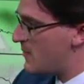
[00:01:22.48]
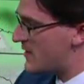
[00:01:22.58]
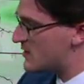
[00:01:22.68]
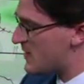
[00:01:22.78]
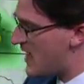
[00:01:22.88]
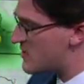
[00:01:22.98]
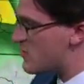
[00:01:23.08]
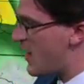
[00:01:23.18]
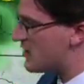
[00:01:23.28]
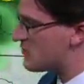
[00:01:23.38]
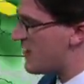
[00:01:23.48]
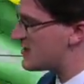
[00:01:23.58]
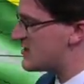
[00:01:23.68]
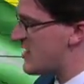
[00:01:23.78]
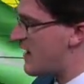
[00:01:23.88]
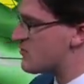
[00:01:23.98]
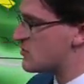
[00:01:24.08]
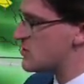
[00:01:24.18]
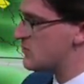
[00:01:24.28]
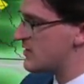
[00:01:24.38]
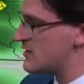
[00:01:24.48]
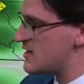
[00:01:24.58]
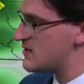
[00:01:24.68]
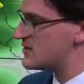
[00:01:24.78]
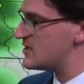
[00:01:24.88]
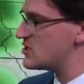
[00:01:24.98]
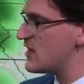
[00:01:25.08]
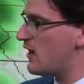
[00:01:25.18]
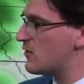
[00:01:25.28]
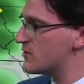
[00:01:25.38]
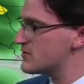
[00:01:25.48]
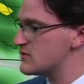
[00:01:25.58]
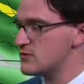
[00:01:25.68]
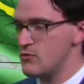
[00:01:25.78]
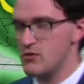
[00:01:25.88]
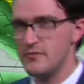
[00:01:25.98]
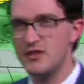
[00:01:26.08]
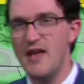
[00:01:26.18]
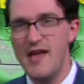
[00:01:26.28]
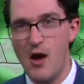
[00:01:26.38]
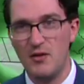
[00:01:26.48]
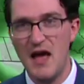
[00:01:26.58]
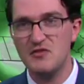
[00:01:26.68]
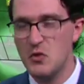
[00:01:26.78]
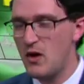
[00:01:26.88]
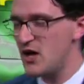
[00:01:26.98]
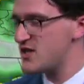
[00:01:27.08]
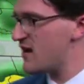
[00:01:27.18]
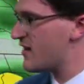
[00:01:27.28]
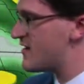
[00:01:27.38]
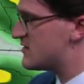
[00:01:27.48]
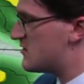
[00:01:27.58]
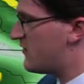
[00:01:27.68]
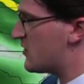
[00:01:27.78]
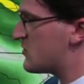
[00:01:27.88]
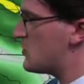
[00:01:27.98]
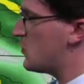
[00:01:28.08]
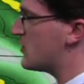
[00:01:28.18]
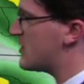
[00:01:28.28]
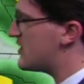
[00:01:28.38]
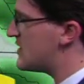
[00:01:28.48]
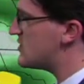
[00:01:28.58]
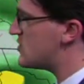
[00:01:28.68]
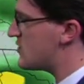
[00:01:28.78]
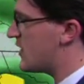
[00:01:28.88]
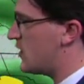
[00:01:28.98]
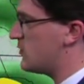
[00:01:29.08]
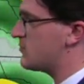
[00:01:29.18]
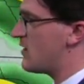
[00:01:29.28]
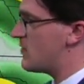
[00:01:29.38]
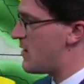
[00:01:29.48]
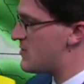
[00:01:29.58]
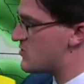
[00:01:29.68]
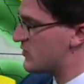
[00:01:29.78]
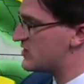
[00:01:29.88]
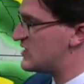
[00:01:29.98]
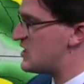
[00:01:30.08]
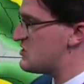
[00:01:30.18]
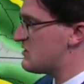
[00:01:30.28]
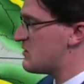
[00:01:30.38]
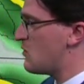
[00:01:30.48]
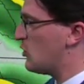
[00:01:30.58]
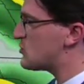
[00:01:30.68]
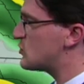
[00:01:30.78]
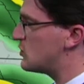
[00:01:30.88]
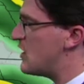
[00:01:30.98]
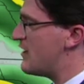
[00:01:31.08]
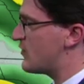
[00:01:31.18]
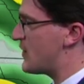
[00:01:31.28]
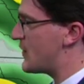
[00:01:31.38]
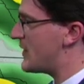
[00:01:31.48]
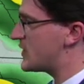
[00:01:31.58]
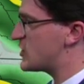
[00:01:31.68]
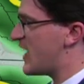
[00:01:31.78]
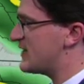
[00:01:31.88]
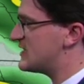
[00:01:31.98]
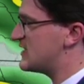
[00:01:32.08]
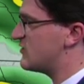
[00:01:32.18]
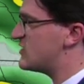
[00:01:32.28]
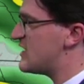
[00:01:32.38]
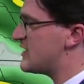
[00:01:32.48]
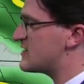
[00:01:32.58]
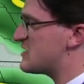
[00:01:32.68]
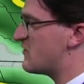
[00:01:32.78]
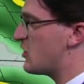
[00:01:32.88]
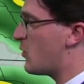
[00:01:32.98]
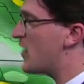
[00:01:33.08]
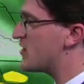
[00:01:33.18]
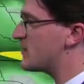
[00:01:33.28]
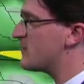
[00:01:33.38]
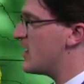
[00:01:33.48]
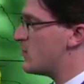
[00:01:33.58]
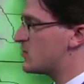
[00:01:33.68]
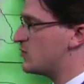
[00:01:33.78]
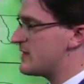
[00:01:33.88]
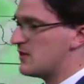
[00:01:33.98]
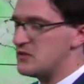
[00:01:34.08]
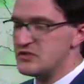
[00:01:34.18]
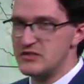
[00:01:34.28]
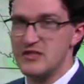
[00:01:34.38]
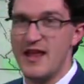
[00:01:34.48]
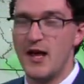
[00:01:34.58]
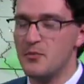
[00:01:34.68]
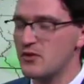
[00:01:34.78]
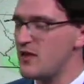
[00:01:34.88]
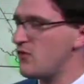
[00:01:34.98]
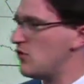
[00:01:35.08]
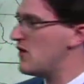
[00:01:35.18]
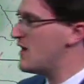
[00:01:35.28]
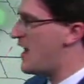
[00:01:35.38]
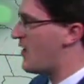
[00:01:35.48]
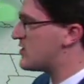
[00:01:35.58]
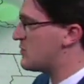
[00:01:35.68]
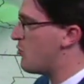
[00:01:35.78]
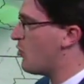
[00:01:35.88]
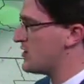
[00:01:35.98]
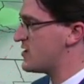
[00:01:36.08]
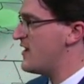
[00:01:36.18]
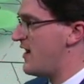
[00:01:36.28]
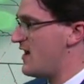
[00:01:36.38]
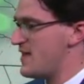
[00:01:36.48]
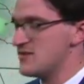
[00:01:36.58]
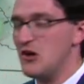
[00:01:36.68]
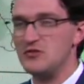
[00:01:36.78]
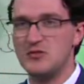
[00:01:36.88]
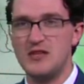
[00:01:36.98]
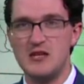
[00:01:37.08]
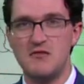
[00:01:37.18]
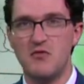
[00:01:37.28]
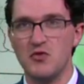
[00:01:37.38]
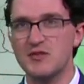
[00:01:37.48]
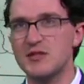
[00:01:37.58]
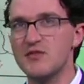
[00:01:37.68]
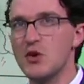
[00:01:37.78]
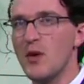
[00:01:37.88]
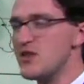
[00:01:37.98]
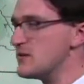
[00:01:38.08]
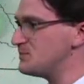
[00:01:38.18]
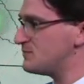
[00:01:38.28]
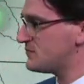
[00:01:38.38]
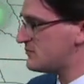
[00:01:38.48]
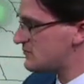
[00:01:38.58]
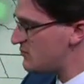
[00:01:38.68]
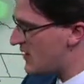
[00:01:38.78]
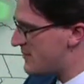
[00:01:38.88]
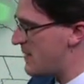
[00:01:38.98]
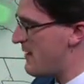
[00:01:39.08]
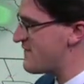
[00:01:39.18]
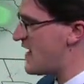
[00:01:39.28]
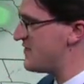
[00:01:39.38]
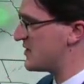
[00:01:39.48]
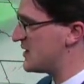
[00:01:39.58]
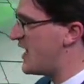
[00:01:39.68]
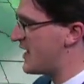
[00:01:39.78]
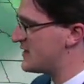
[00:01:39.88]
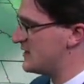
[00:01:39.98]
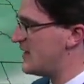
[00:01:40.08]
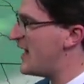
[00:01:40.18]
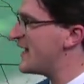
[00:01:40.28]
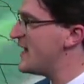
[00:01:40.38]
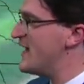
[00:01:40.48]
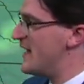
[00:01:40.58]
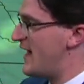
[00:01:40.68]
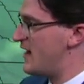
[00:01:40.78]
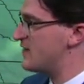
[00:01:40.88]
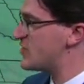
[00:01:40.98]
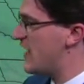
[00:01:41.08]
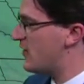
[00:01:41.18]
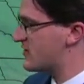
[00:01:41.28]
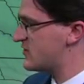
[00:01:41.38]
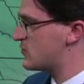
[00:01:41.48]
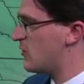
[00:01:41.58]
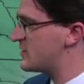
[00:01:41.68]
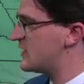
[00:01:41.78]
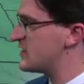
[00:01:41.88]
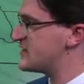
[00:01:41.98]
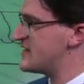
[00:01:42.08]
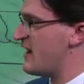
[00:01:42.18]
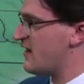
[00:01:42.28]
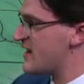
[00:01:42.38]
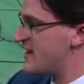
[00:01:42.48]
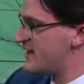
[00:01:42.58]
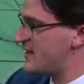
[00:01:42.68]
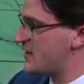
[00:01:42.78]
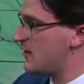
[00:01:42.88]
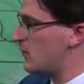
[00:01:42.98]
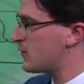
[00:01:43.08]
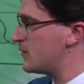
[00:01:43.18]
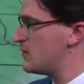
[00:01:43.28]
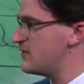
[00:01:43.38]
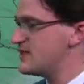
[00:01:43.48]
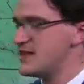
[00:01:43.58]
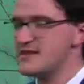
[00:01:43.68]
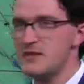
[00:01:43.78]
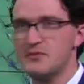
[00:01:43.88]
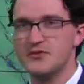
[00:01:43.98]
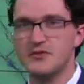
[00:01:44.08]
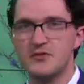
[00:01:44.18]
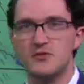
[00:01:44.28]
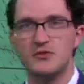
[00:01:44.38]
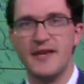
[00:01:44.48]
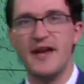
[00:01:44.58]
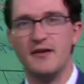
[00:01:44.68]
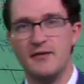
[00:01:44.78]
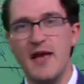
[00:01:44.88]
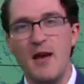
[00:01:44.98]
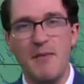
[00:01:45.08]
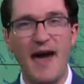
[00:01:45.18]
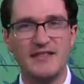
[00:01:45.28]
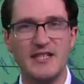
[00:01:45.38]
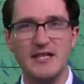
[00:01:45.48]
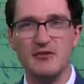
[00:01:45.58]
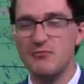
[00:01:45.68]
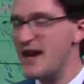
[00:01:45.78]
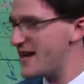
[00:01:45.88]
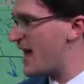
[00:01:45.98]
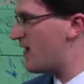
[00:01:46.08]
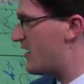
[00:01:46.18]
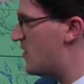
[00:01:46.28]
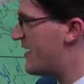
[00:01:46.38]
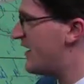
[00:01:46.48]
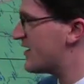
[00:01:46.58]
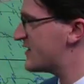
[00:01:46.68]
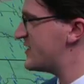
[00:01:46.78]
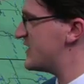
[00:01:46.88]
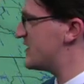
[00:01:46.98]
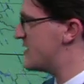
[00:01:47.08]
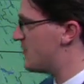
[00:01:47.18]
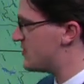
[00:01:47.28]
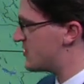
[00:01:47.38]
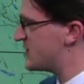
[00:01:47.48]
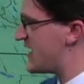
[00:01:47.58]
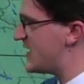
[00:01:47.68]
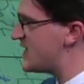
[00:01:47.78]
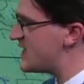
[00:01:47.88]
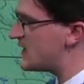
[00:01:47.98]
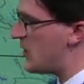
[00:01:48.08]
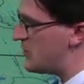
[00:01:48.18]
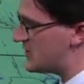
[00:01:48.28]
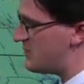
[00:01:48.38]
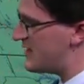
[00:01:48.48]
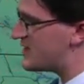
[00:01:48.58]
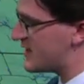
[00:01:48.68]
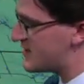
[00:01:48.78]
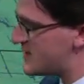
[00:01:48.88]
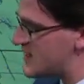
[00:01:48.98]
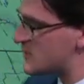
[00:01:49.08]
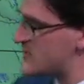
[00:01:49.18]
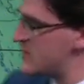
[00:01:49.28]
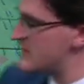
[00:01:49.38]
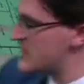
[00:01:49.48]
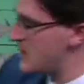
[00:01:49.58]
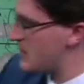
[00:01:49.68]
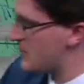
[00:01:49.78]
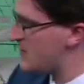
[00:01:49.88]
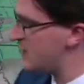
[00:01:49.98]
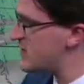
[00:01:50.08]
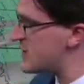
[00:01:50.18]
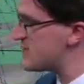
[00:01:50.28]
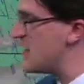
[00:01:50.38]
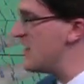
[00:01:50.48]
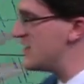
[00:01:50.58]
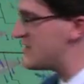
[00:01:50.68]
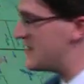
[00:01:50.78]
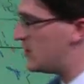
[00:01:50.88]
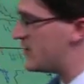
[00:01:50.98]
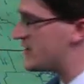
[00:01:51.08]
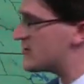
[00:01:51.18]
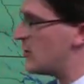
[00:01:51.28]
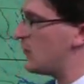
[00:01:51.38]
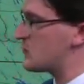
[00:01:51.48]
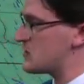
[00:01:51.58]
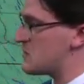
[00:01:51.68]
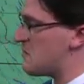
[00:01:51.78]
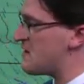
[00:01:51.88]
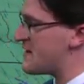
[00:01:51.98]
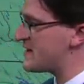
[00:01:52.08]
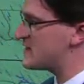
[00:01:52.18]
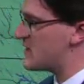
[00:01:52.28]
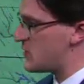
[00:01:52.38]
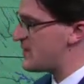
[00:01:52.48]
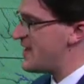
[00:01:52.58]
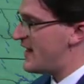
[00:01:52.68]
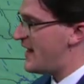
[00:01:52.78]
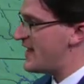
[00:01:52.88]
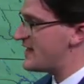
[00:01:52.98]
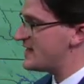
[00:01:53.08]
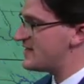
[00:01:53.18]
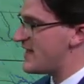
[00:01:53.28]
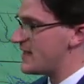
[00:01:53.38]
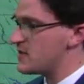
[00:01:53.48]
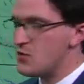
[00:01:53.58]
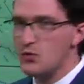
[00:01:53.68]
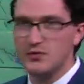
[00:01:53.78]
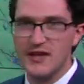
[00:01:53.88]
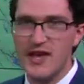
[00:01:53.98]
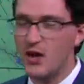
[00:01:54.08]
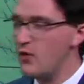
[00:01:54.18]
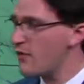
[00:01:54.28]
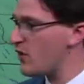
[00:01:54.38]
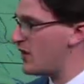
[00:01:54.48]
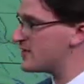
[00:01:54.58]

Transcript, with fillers: But as we head throughout the rest of the afternoon, we'll continue to see showers and storms, and we'll have to watch areas the farther north and east you go maybe towards Center and Marshall for the greater chances of seeing severe weather, which will be closer to that upper level uh, support uh, that is also needed for severe weather. And then by 5 o'clock, the line uh, of showers and storms clears the area, and then the cold front moves in and temperatures cool down. Back to right now, though, we are seeing the temperatures in the low to mid 60s with even some upper 50s still in Sulphur Spring. So uh, it is a cool day overall.